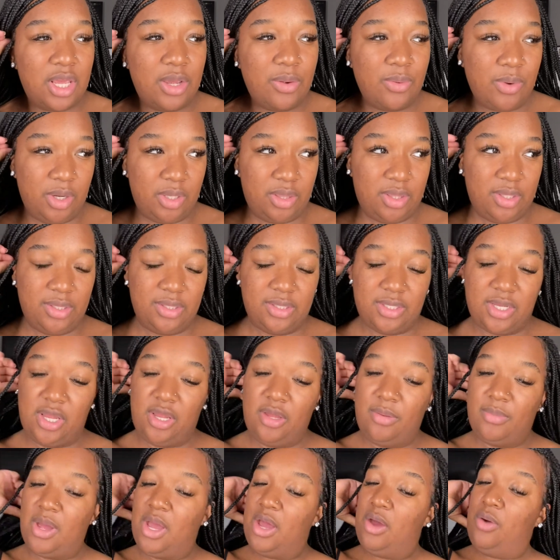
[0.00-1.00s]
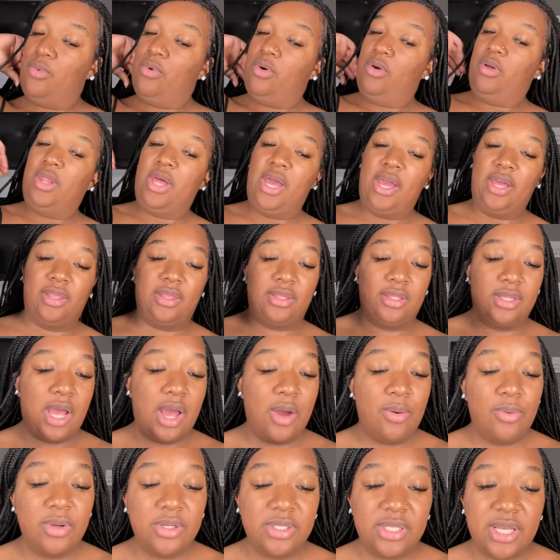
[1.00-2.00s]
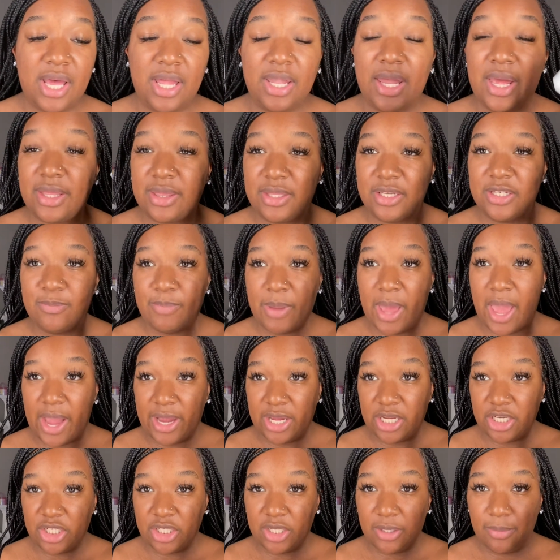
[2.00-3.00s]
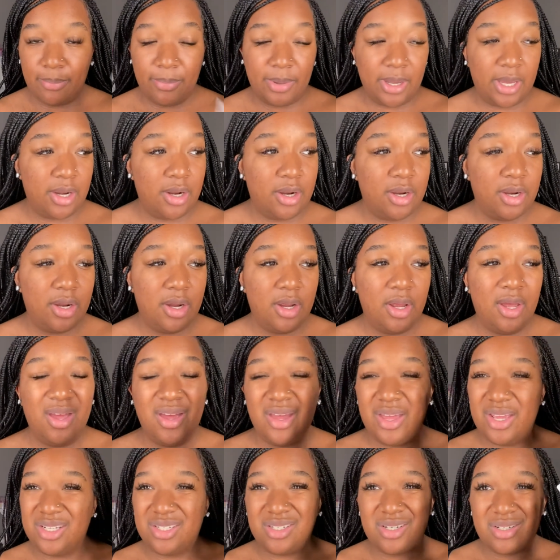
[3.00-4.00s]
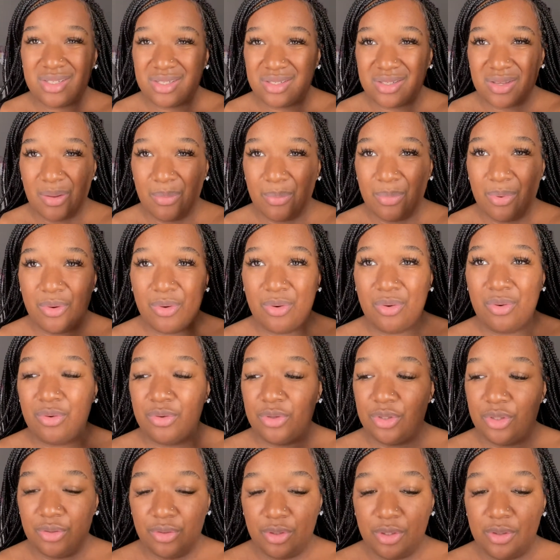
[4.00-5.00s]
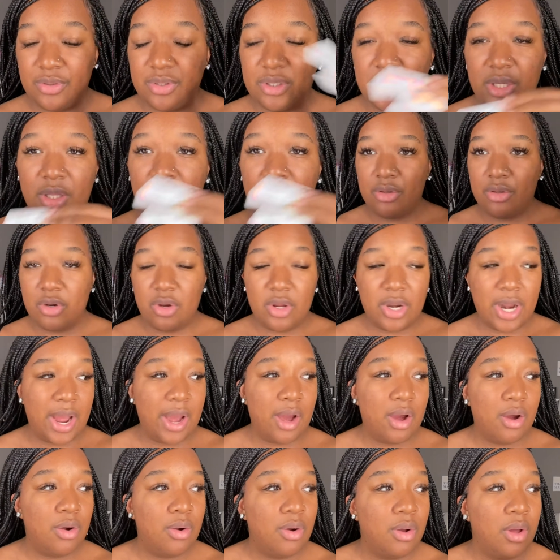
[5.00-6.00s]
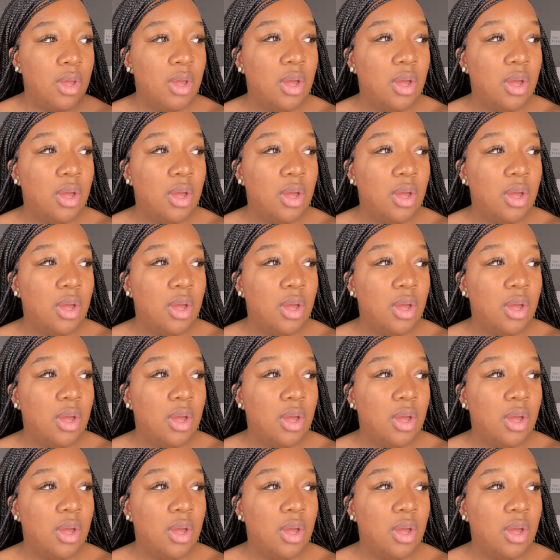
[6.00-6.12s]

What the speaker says: work the same. I will say I like this packaging better. It's just simple. You use it, it out.